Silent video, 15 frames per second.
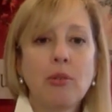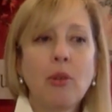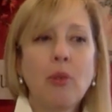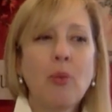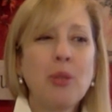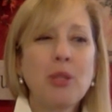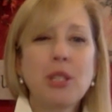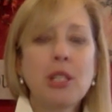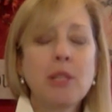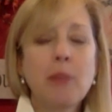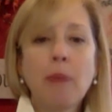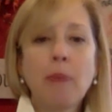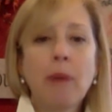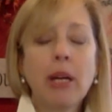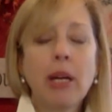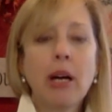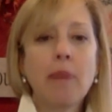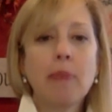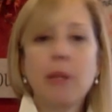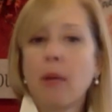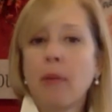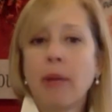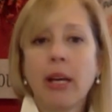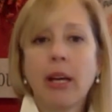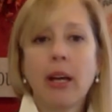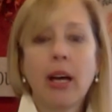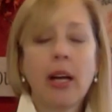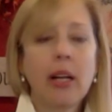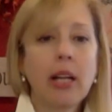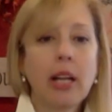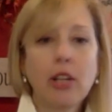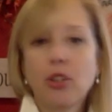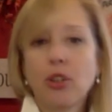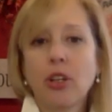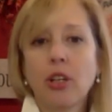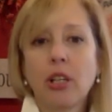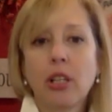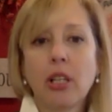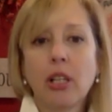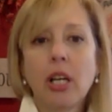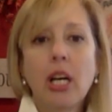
no one wants to spend money on plumbing and electrical.